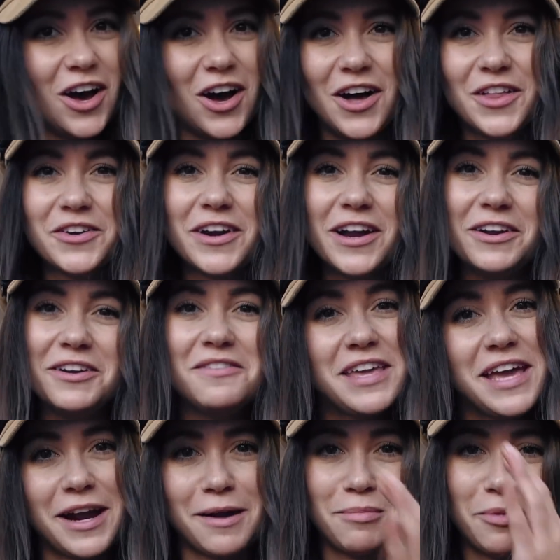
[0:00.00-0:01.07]
on the ground of
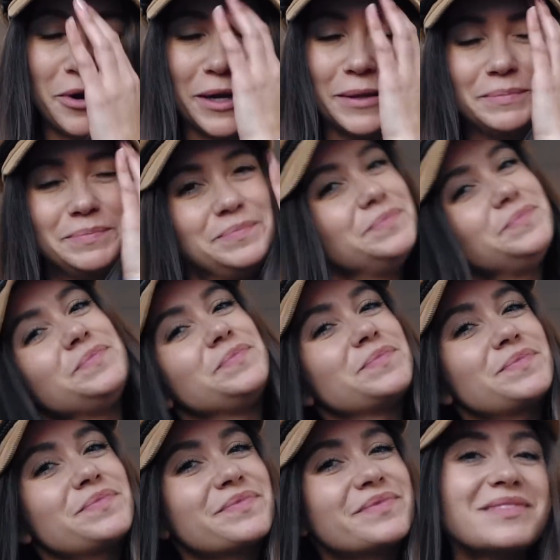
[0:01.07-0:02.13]
the airport.
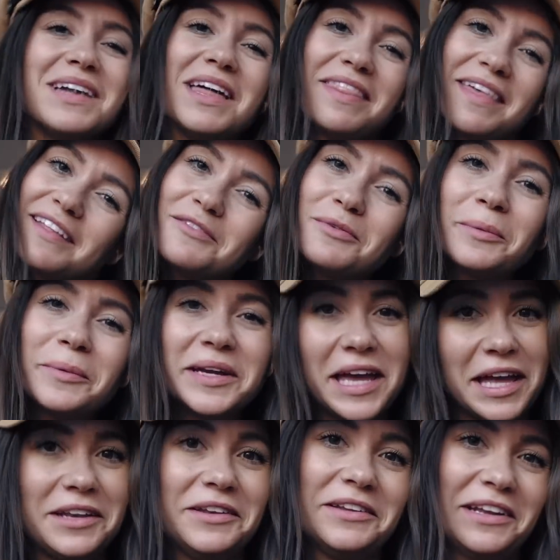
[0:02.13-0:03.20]
That's what we're
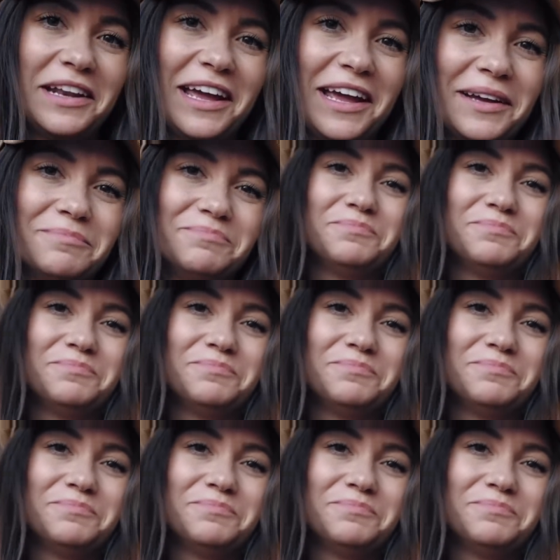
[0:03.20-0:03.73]
getting today.